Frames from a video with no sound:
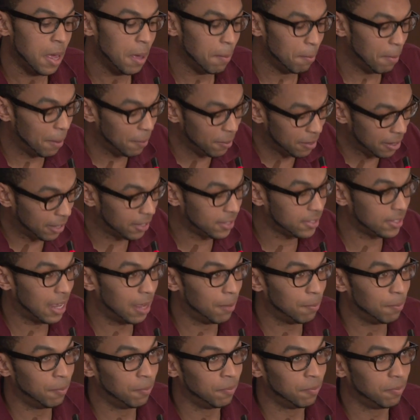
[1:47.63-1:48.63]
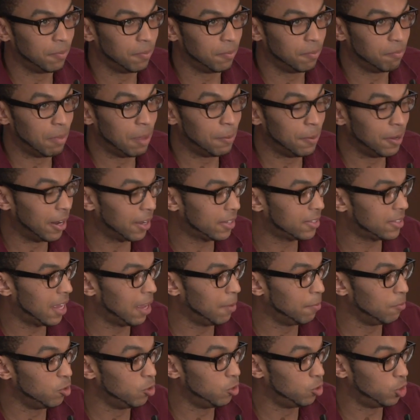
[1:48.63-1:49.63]
maybe next time maybe next
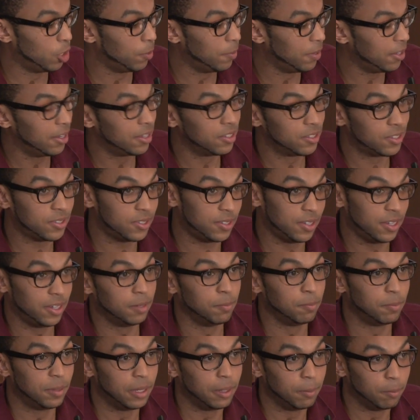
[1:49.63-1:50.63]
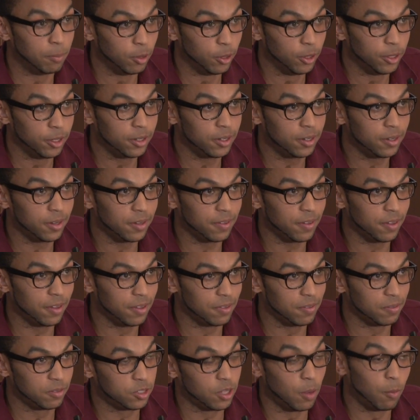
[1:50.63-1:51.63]
time Jimmy is seen being bullied,
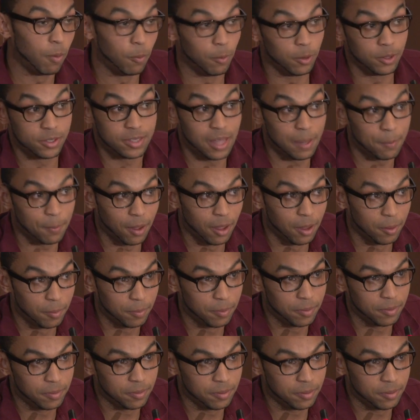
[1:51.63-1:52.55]
someone will step up.